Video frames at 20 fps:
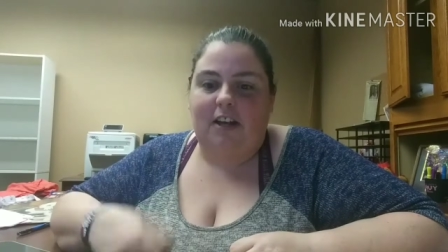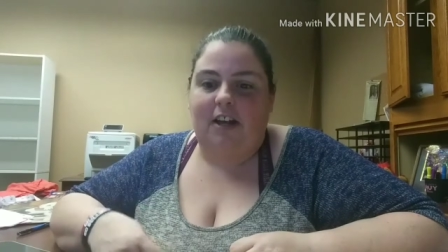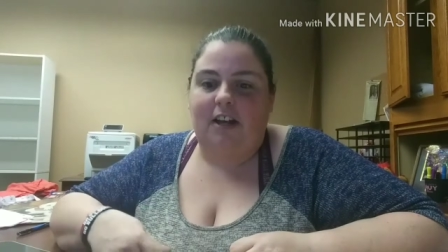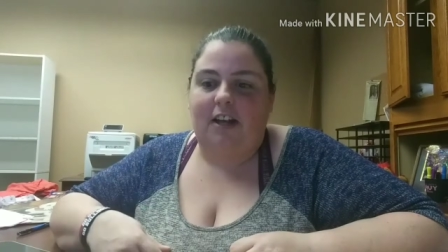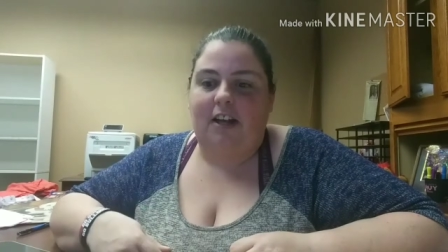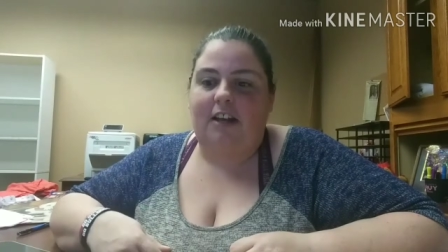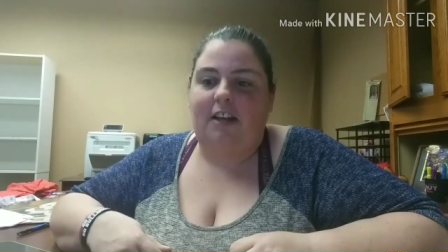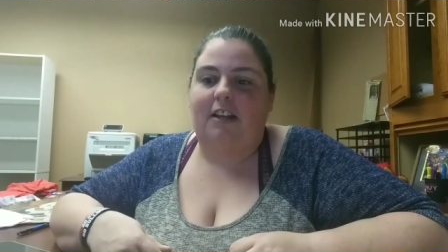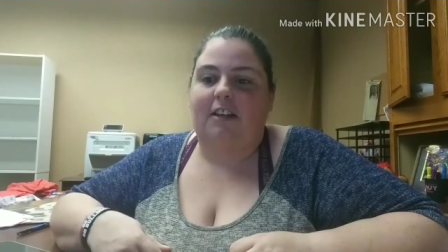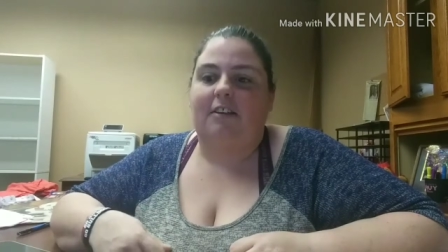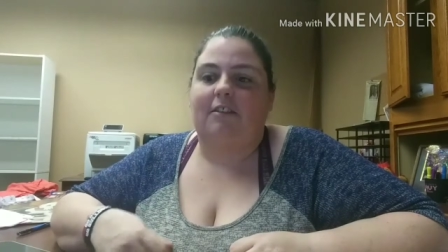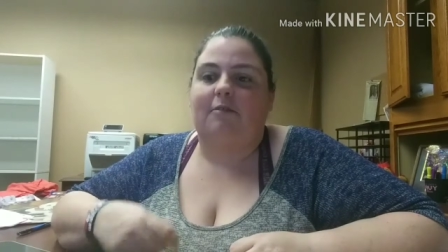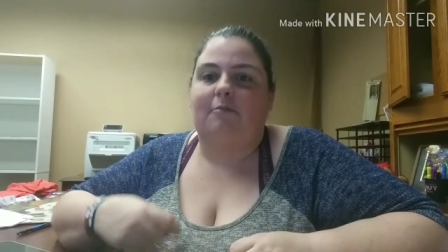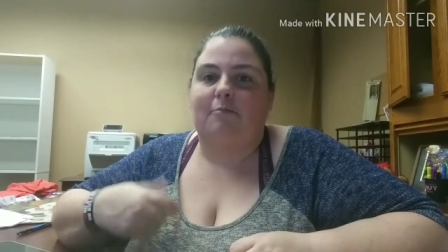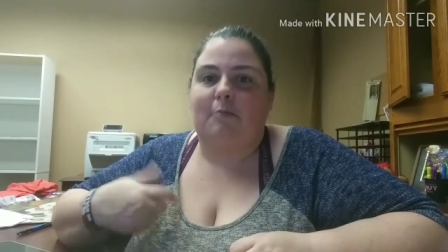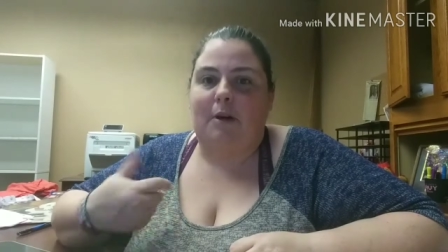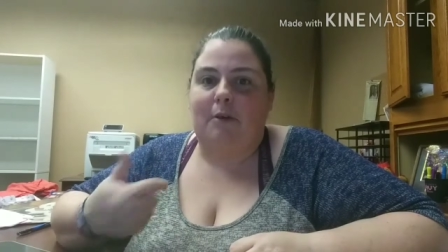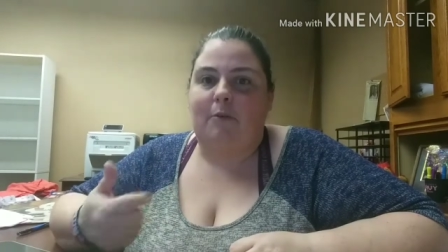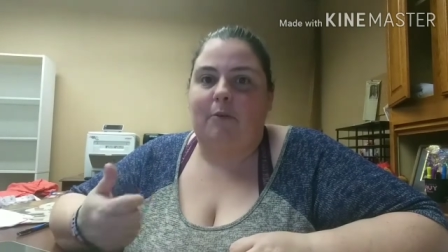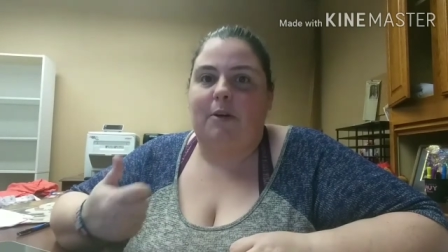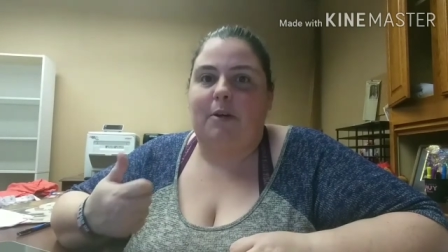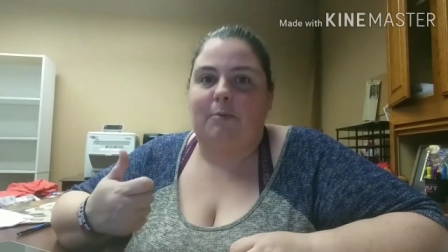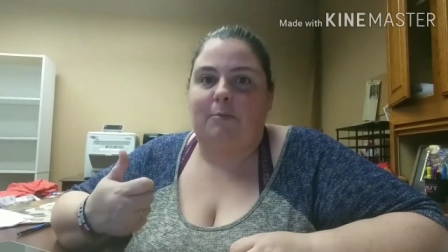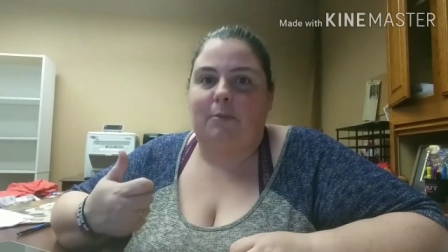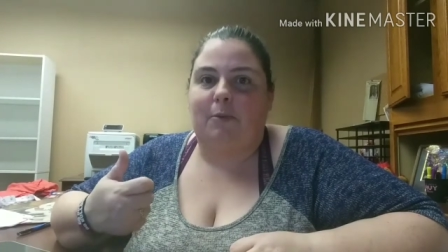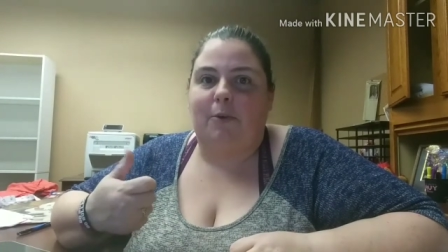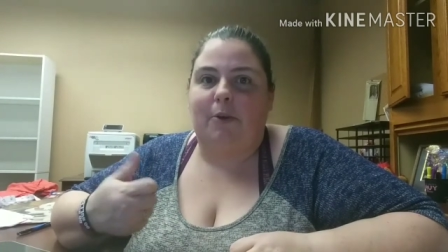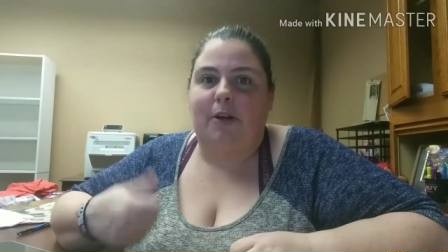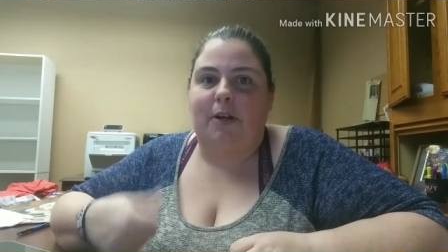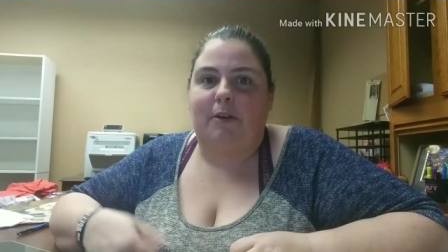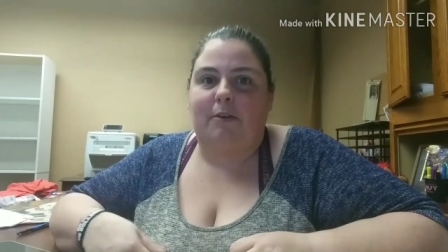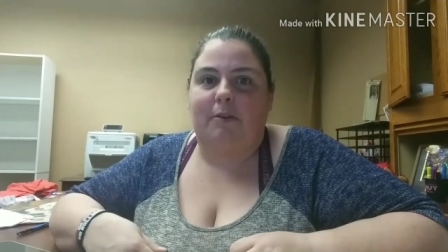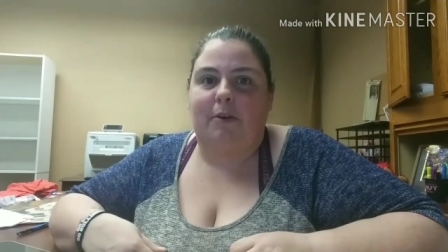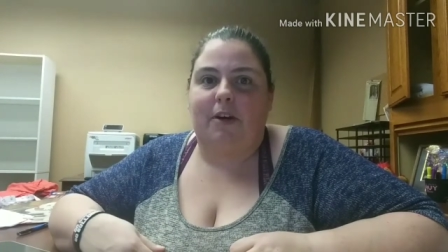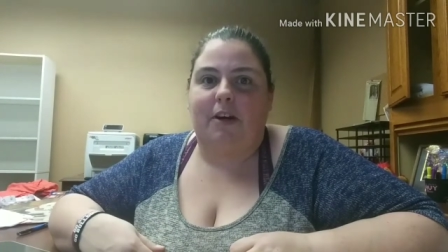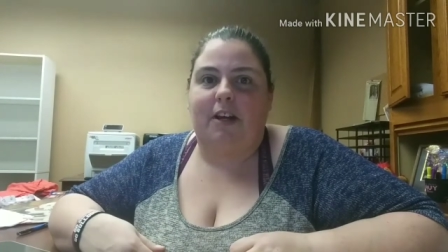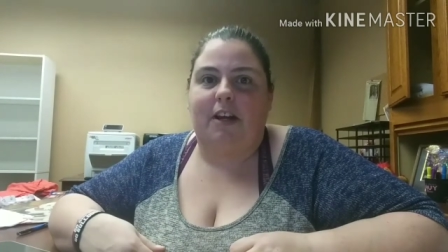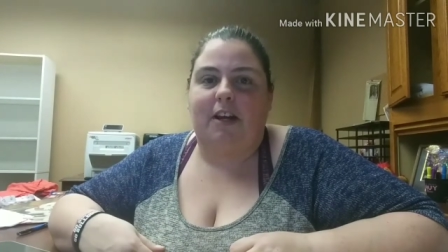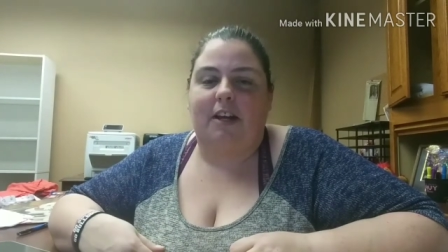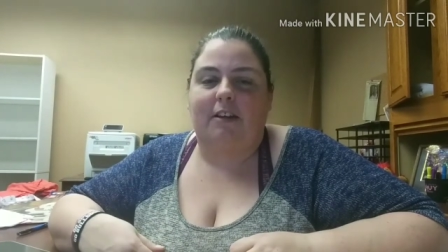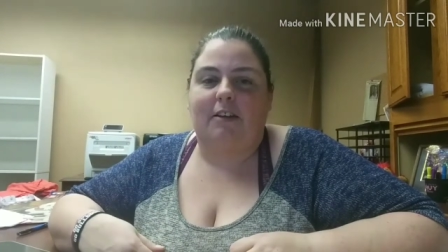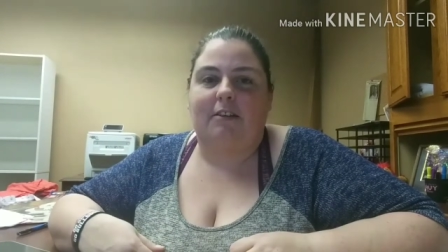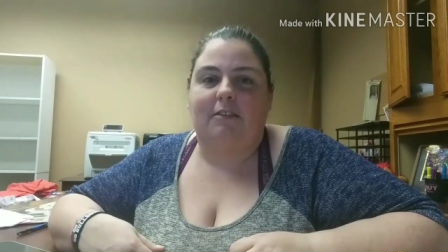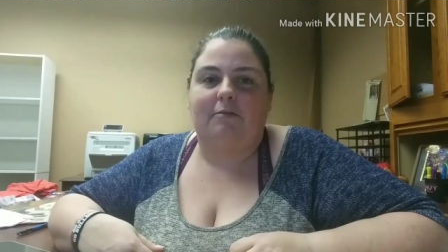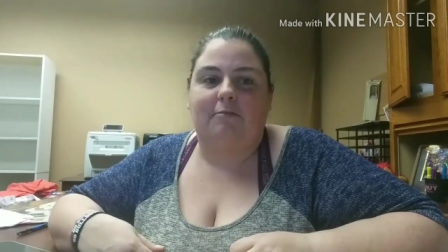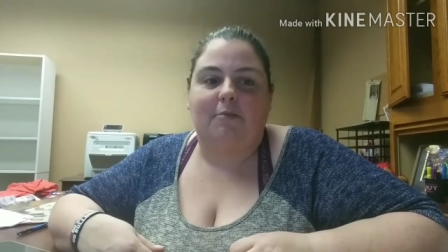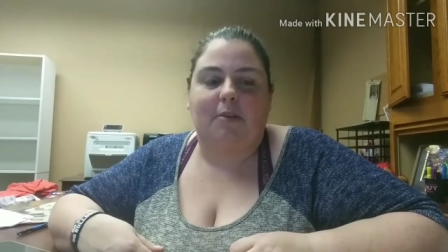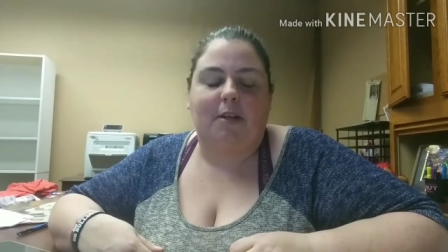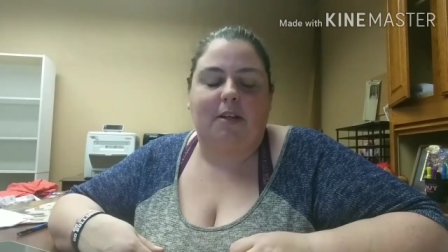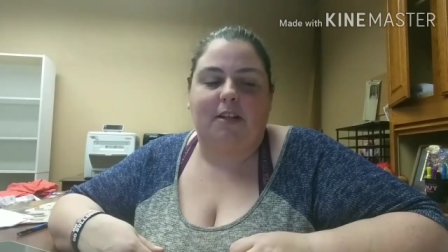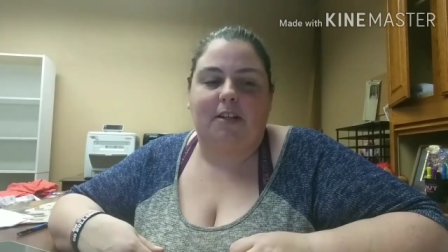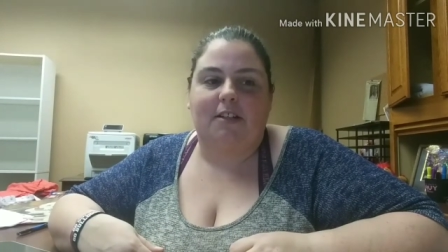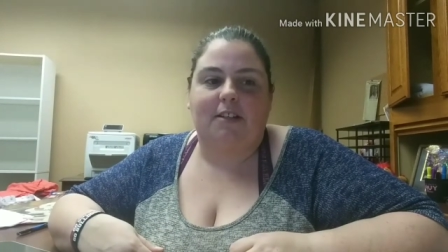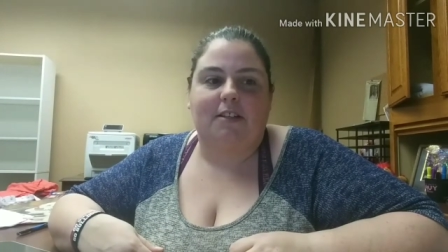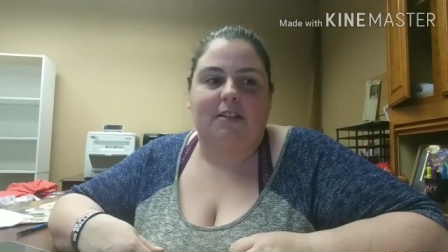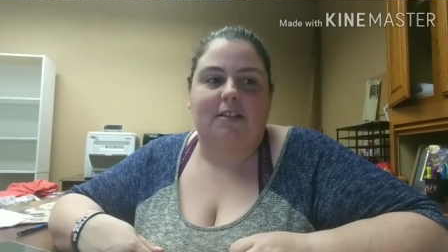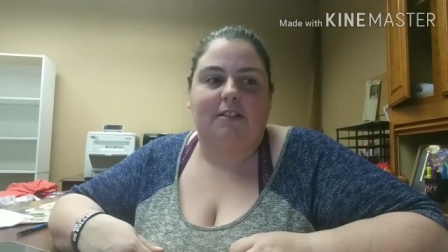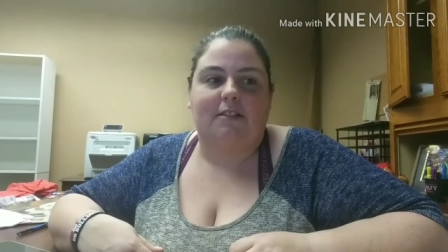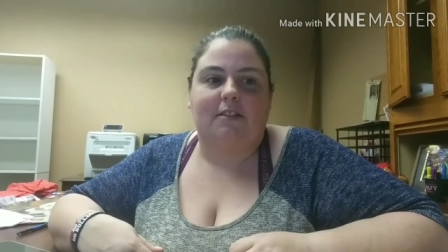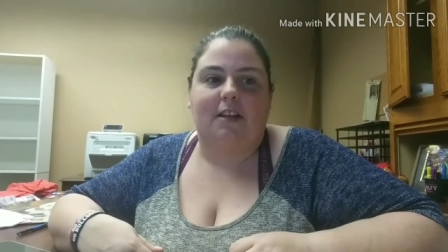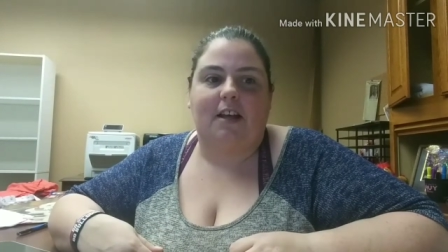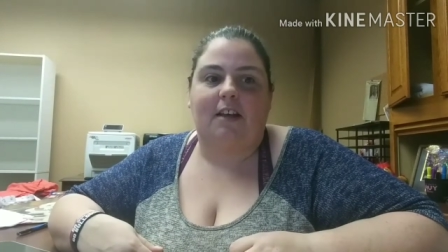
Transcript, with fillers: and my one employee working because